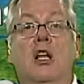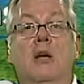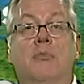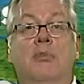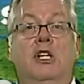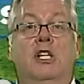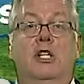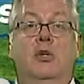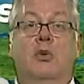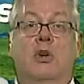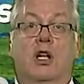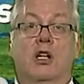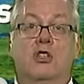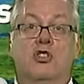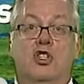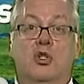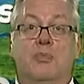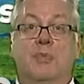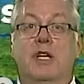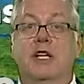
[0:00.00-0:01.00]

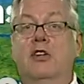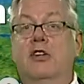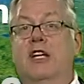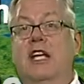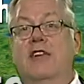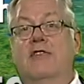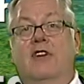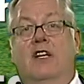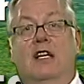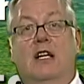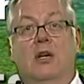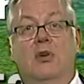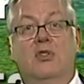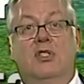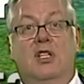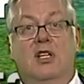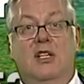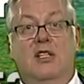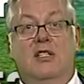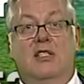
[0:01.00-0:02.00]
meteorologist peter
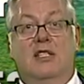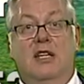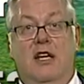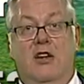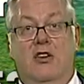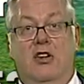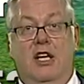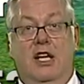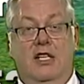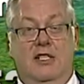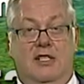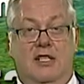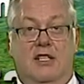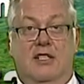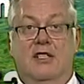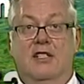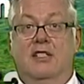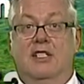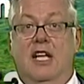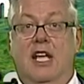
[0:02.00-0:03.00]
kevakowskis saturday at 6
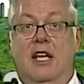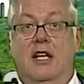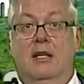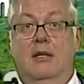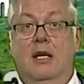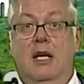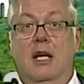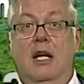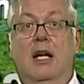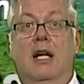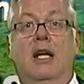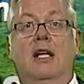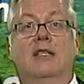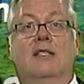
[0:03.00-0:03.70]
and 10 and